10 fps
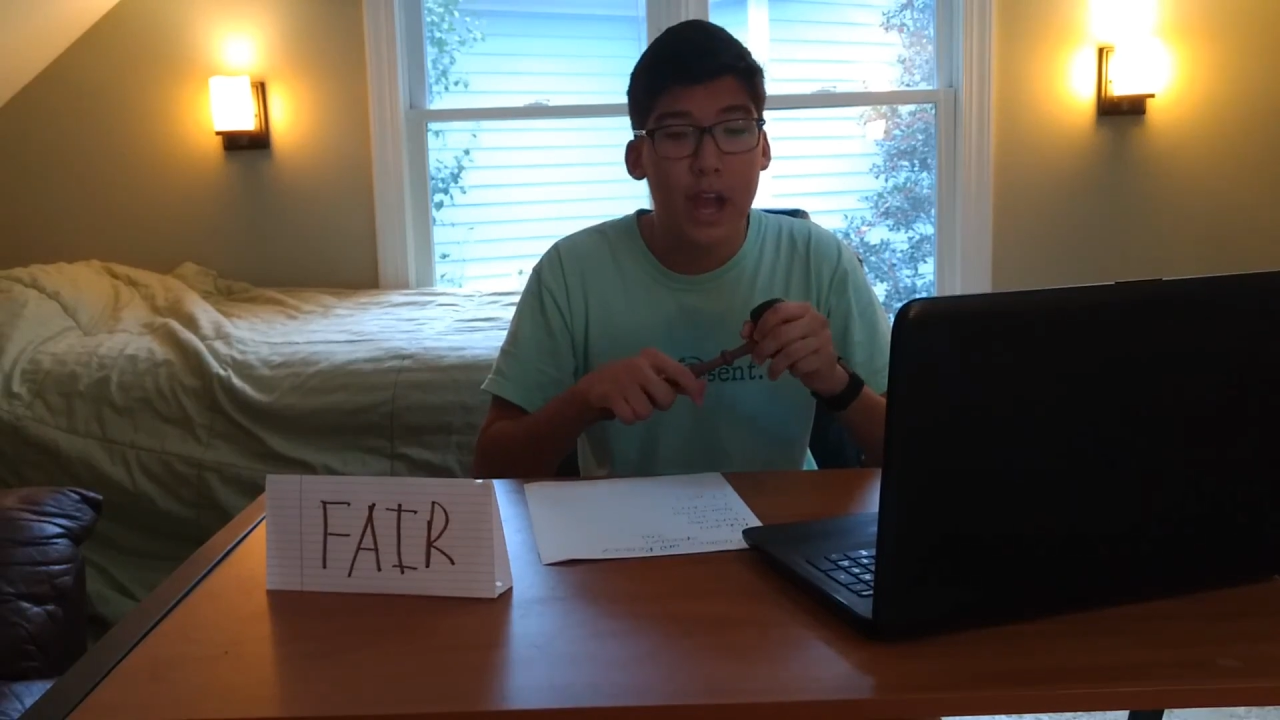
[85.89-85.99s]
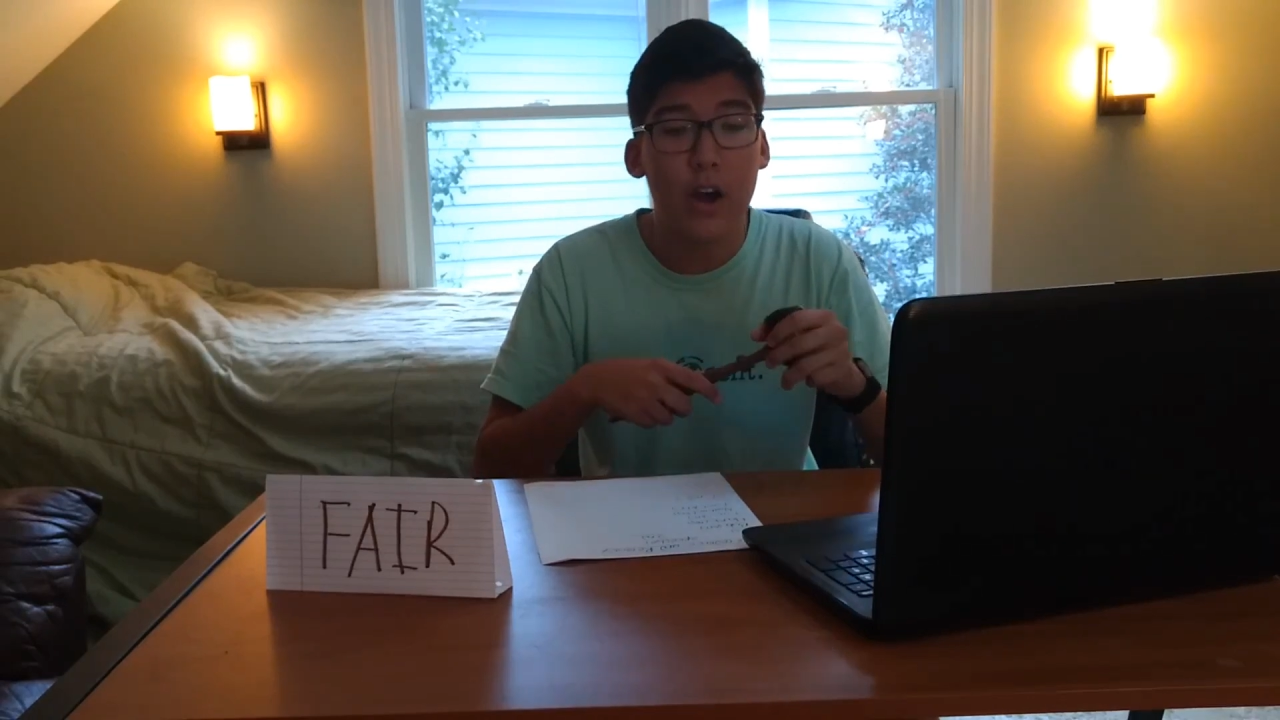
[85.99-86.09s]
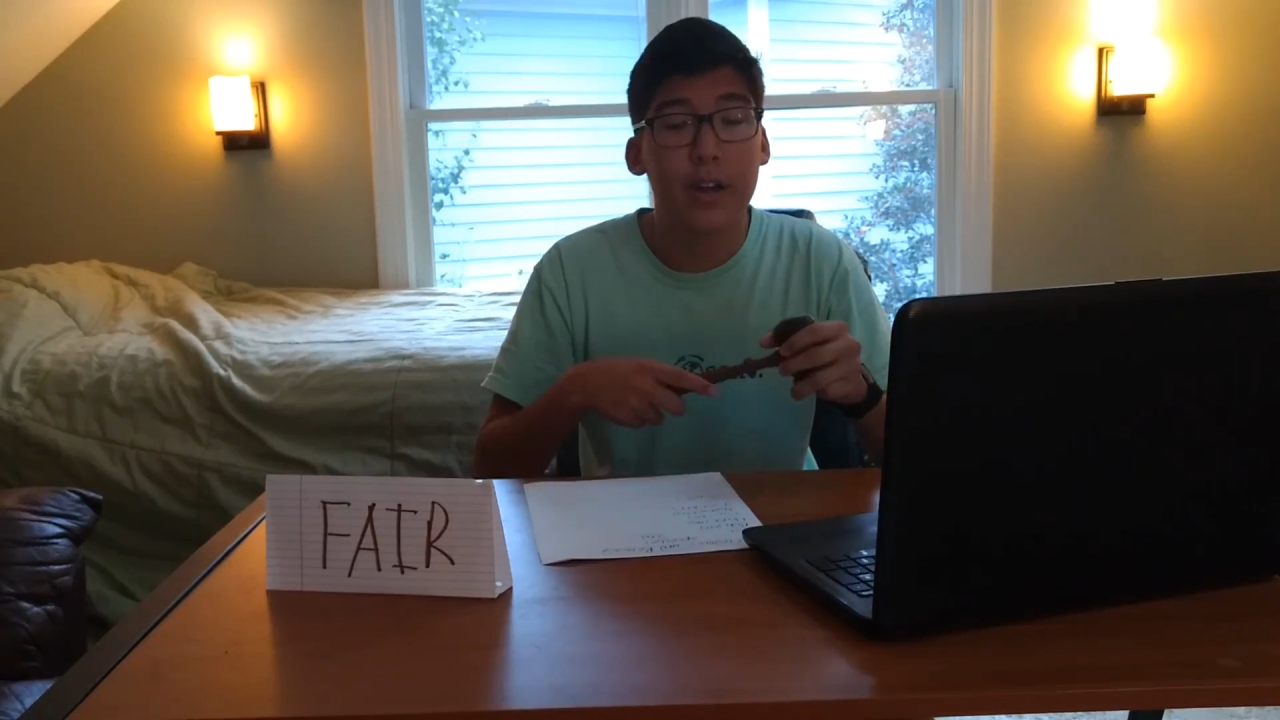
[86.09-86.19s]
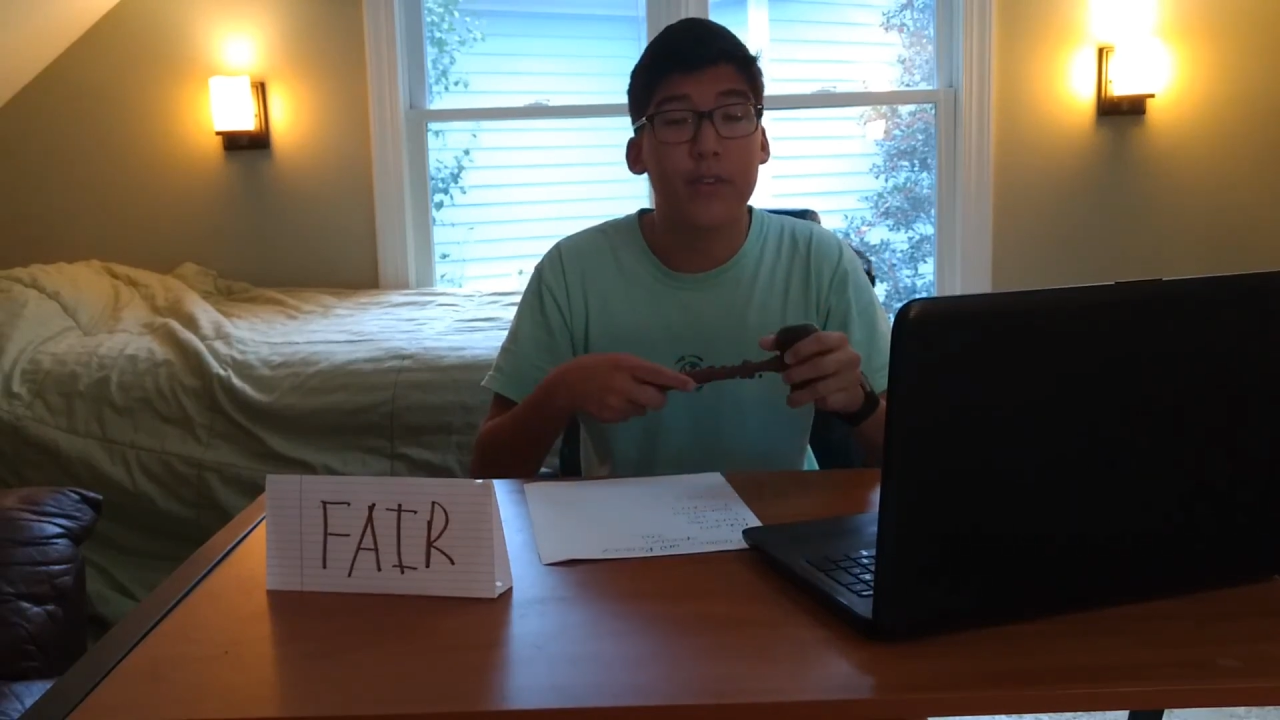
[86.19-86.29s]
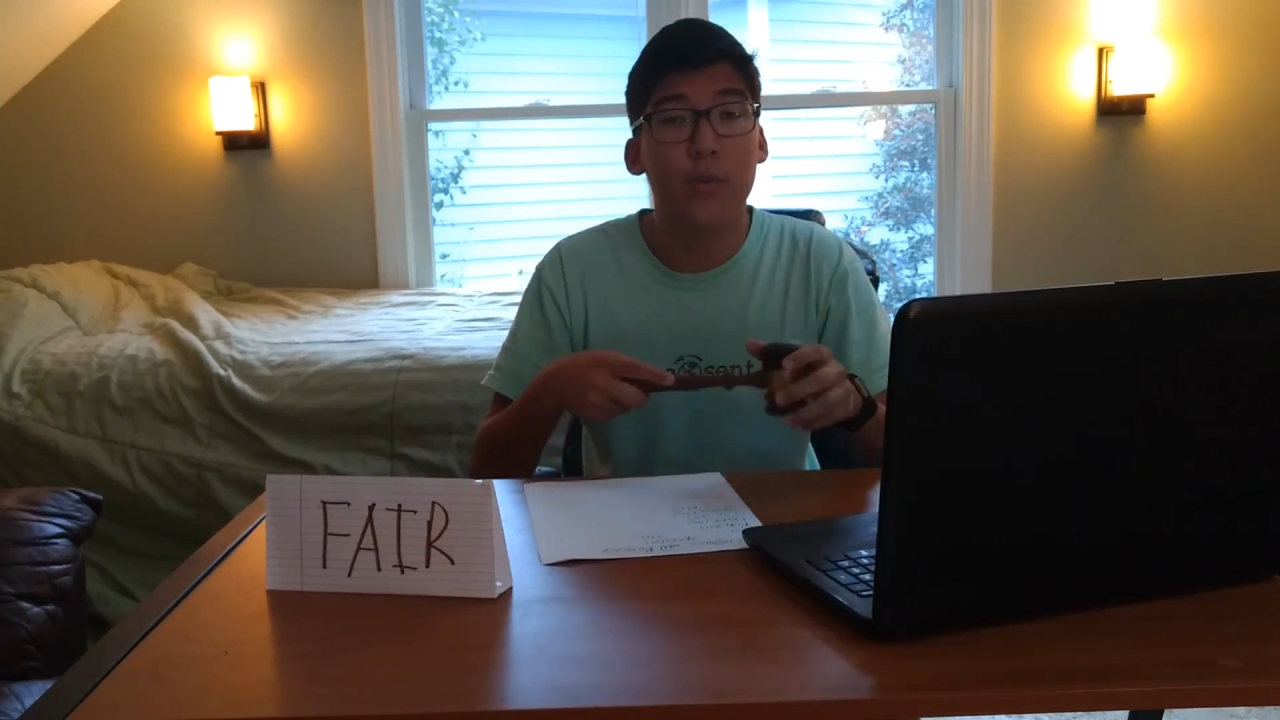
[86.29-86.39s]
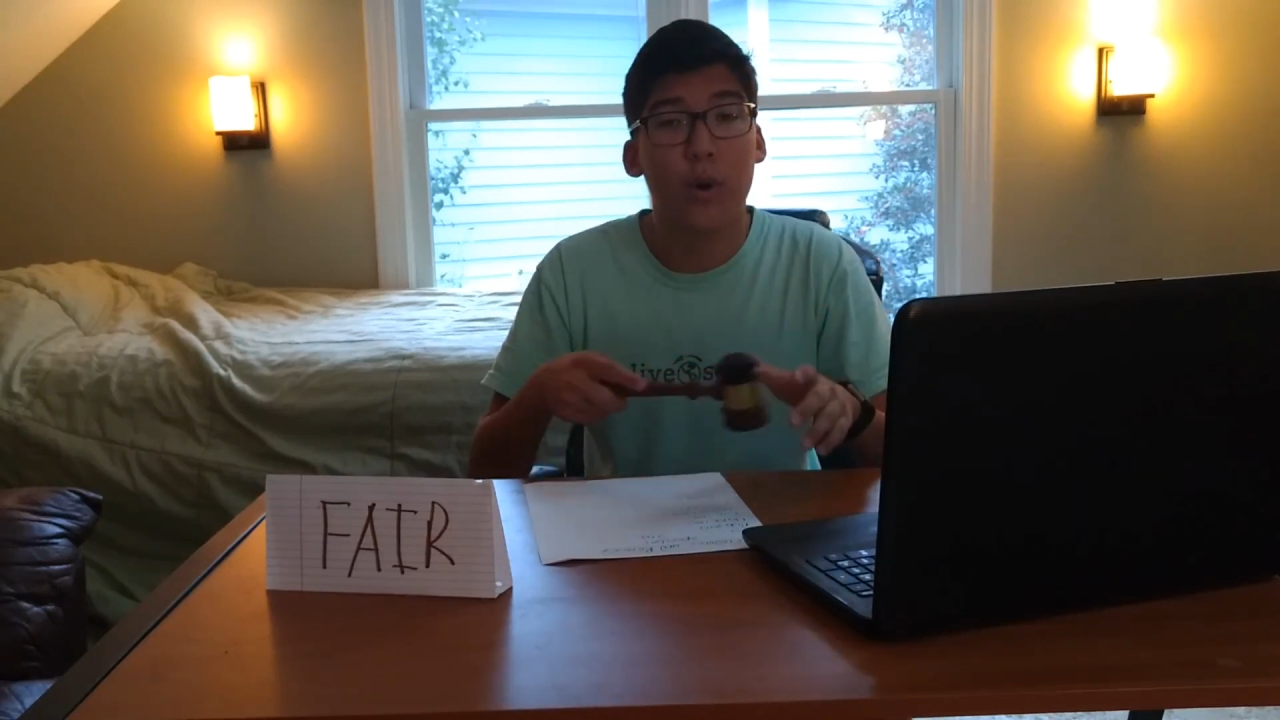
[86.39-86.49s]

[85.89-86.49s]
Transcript: I'll give you